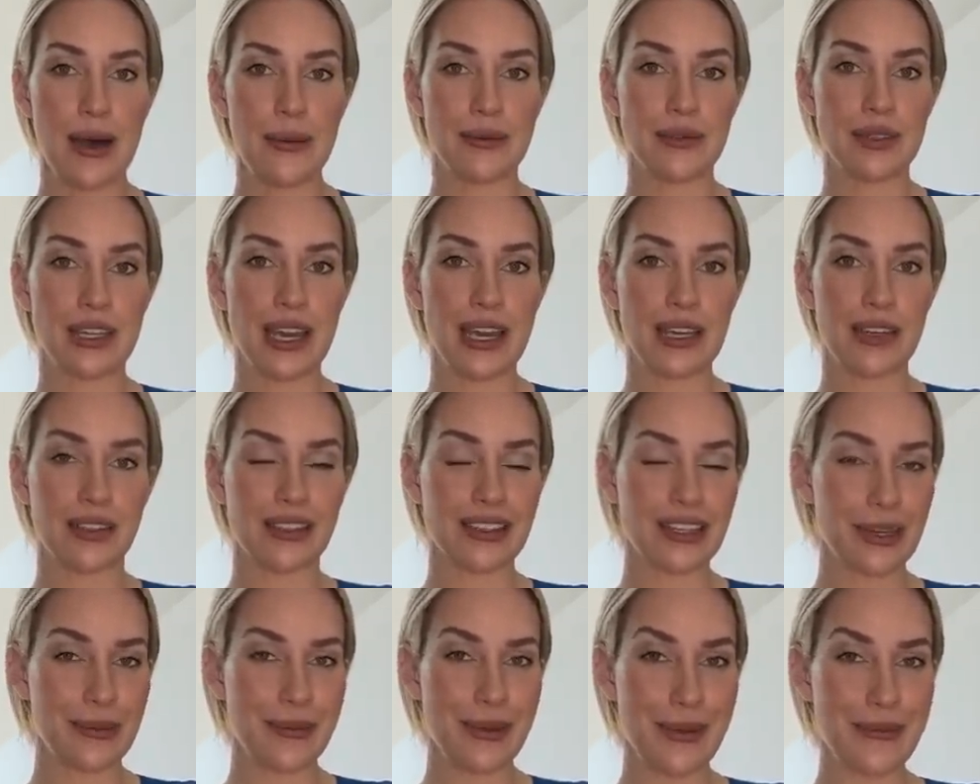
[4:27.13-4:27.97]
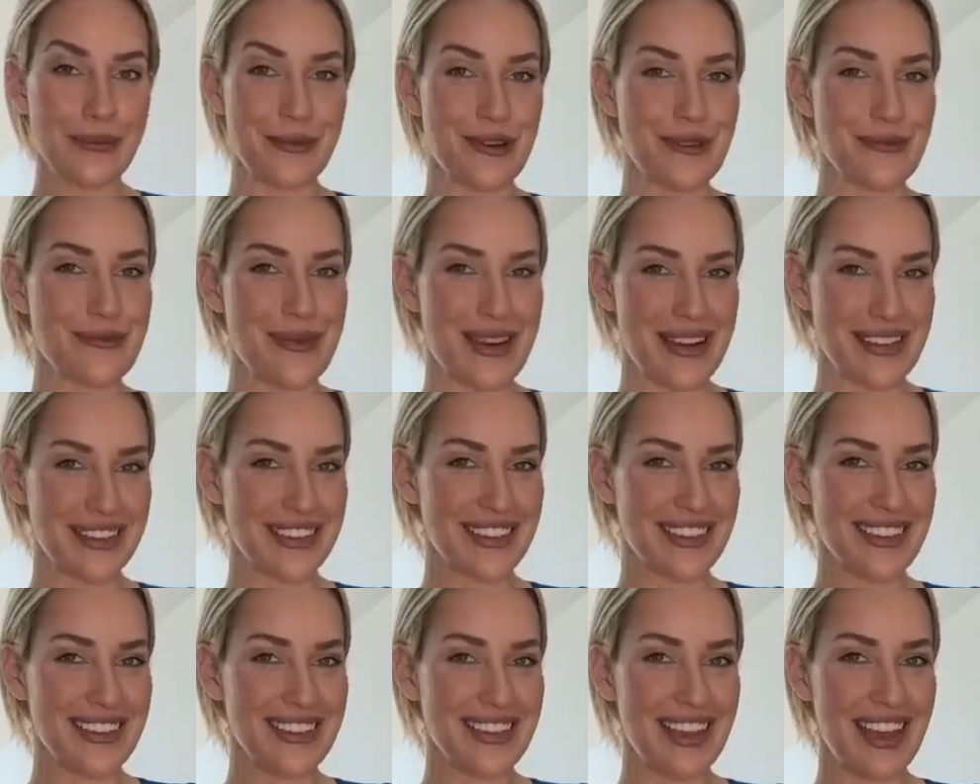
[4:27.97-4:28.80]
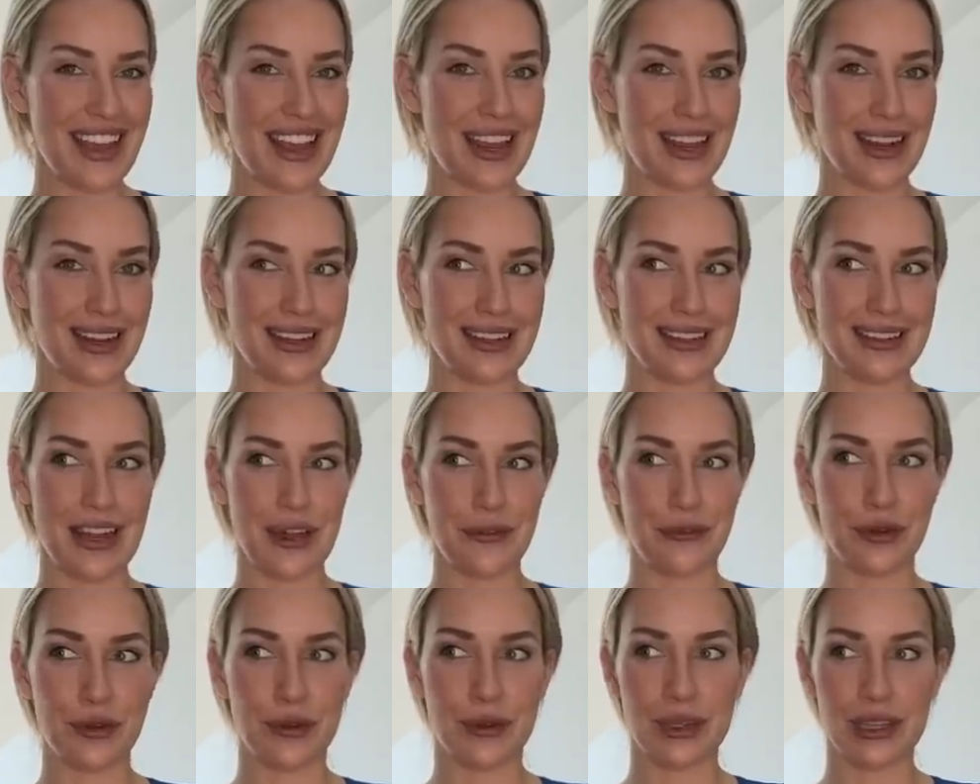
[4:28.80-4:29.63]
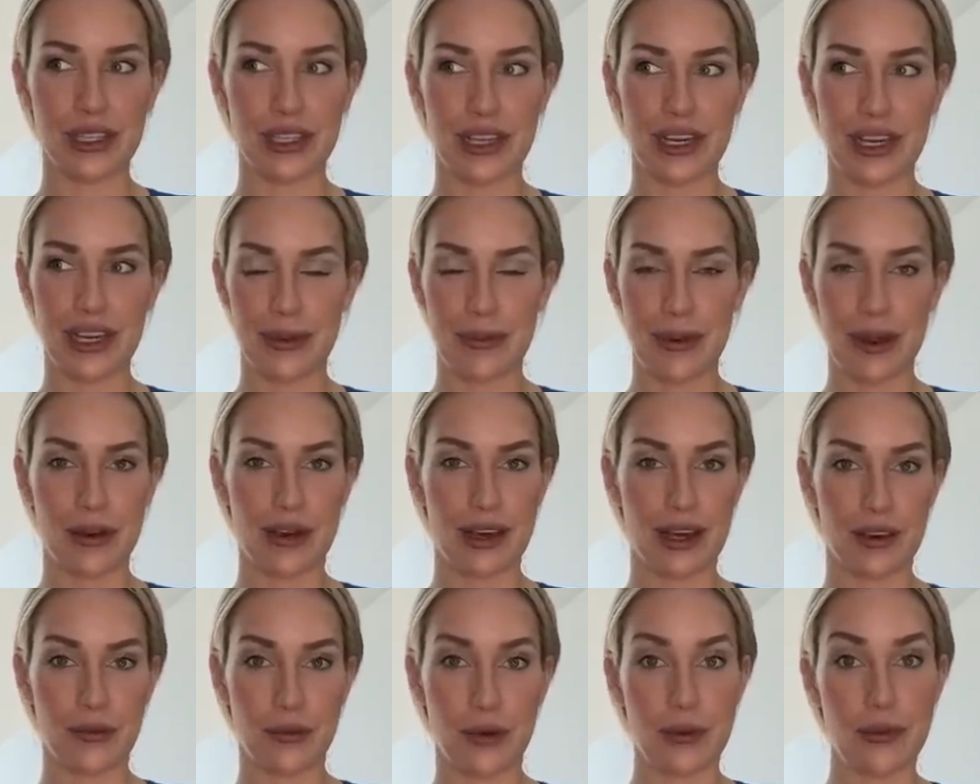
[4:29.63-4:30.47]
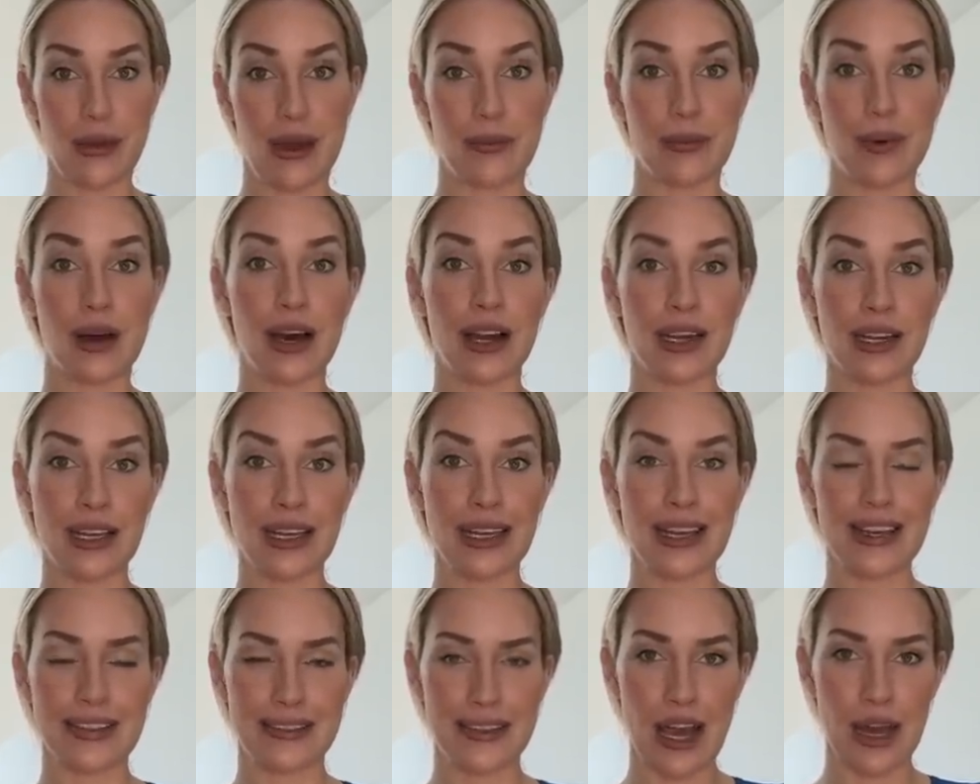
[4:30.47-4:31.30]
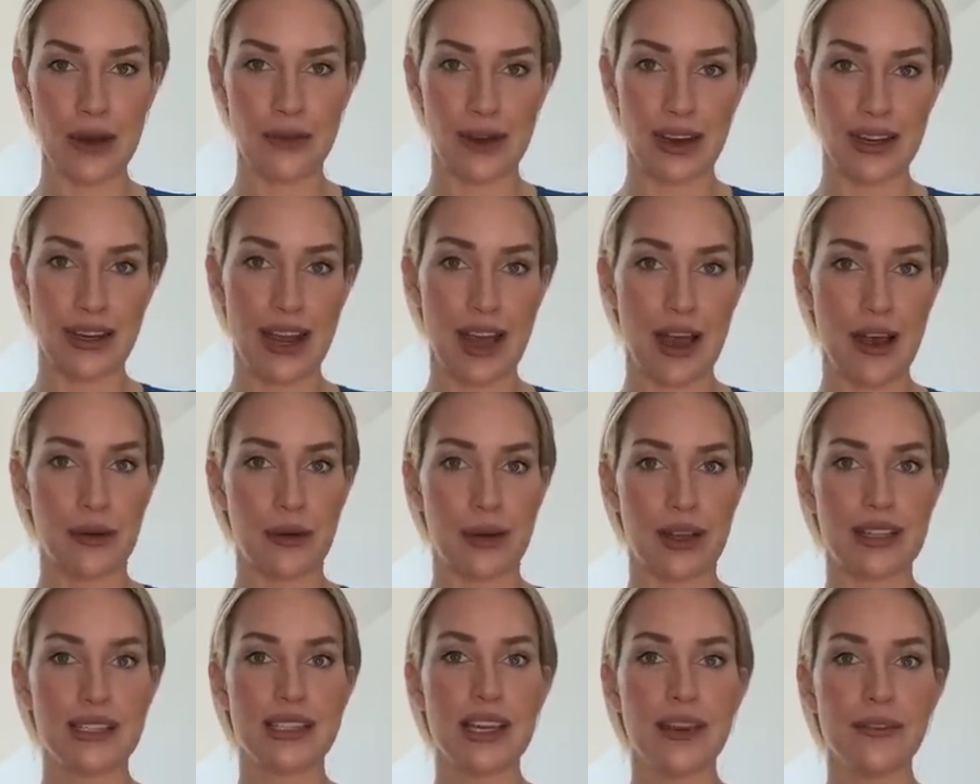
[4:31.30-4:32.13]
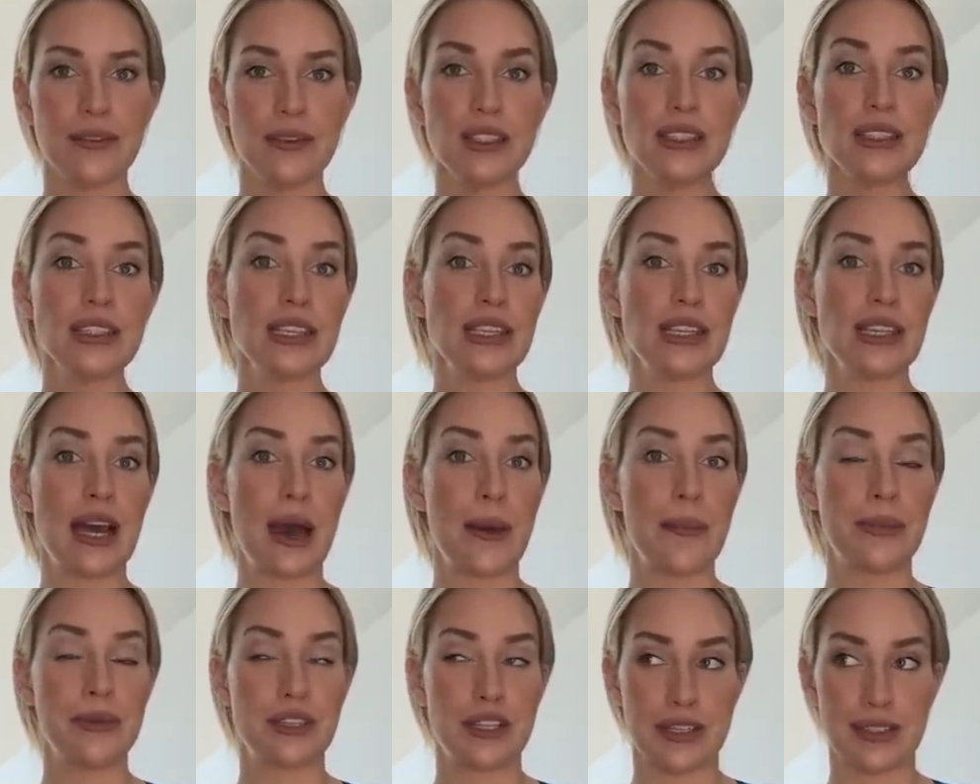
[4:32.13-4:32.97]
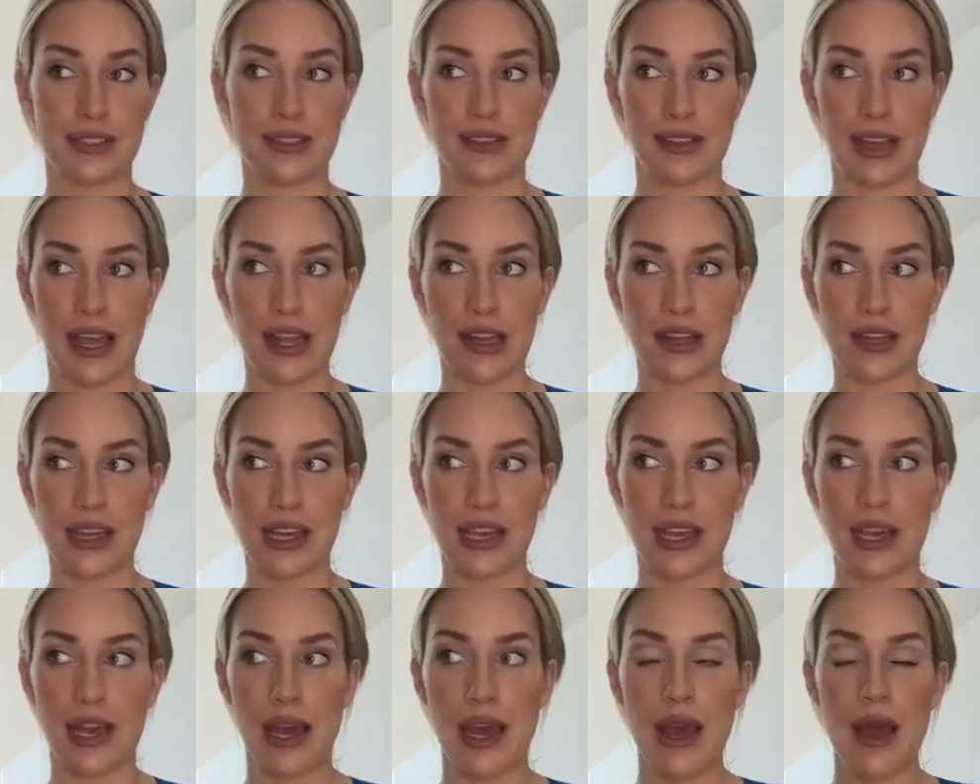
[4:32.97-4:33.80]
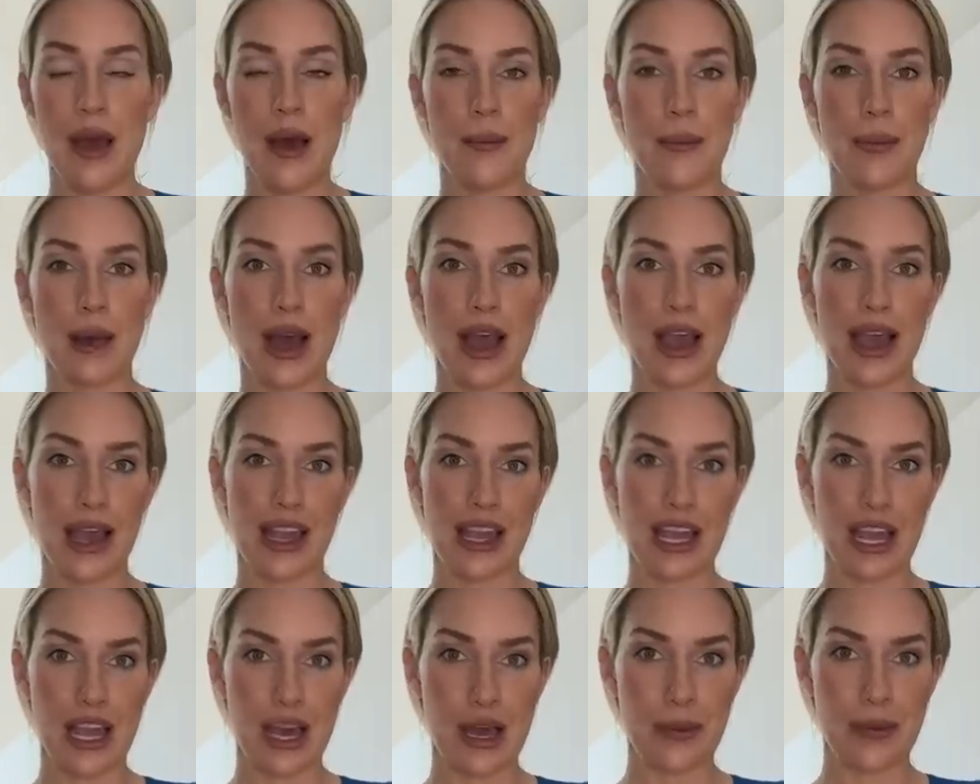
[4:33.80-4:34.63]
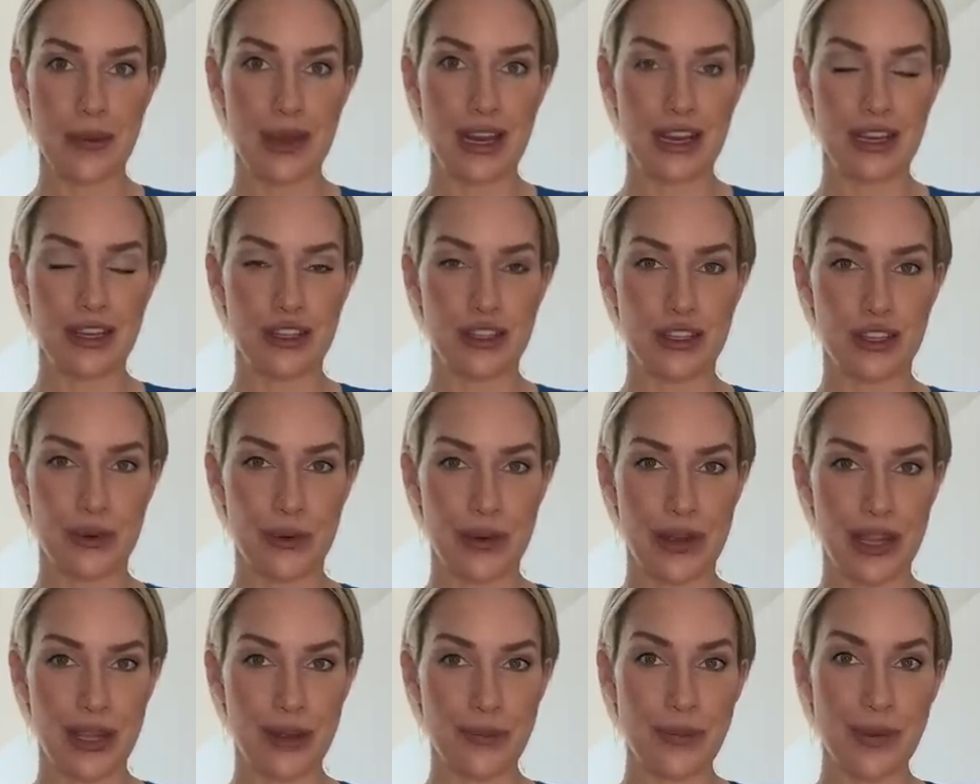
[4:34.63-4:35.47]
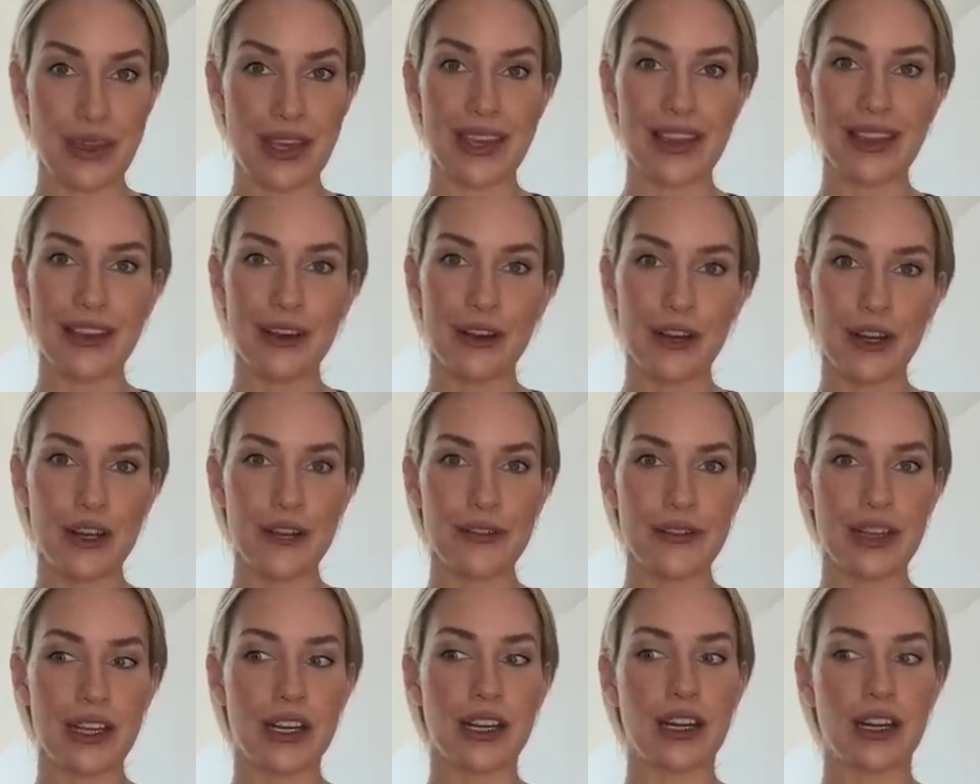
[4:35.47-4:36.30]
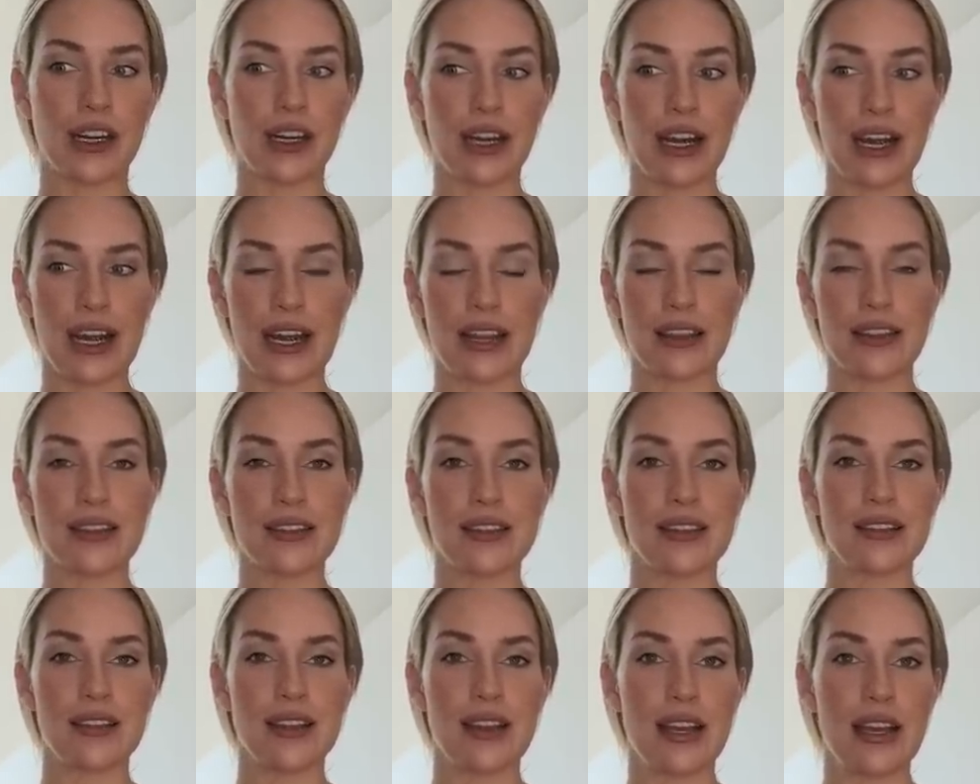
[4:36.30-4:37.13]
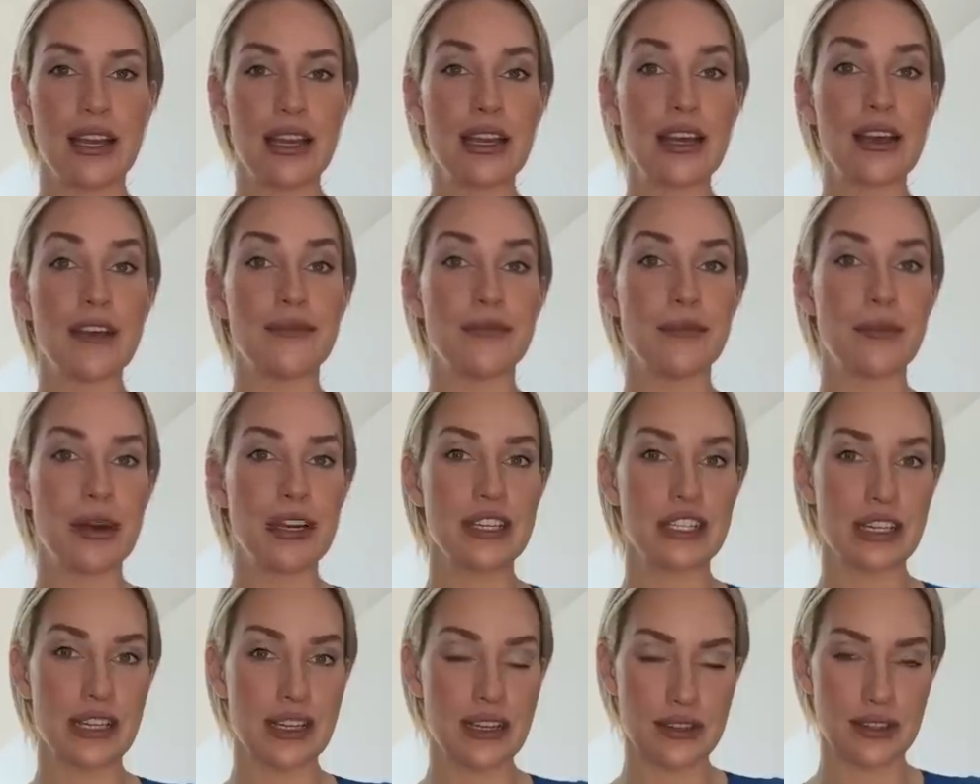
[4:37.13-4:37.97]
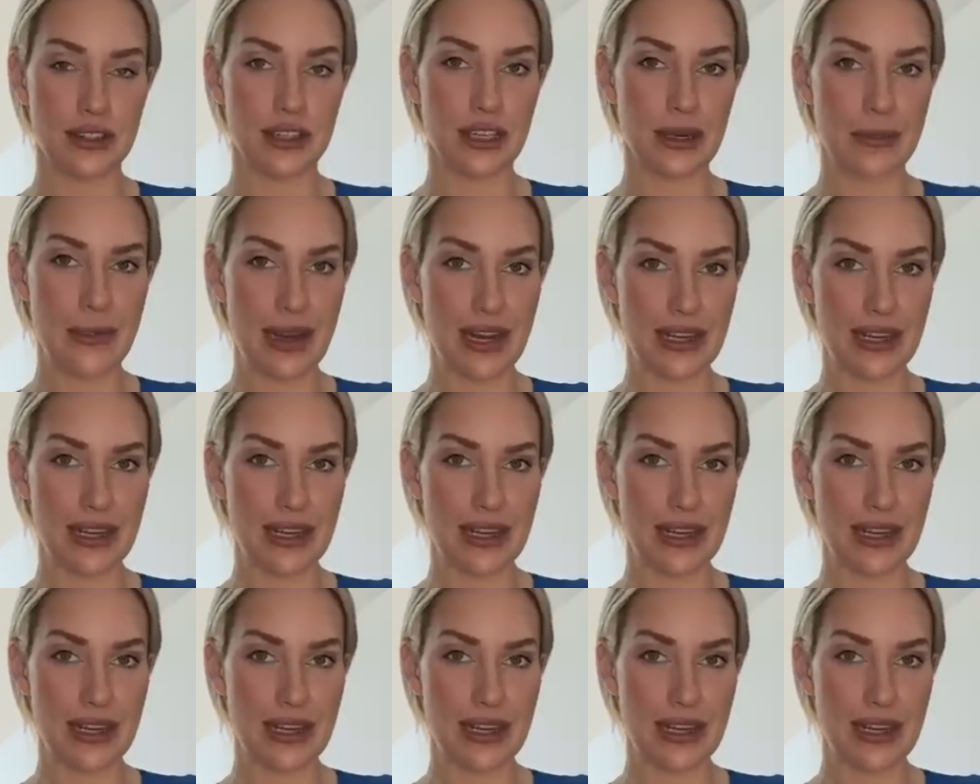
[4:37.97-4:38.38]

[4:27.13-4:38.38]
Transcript: gain a little bit more muscle, and I feel really good about kind of where my body is at right now. Could definitely lean up just slightly, but I am enjoying being curvier, and this is a much easier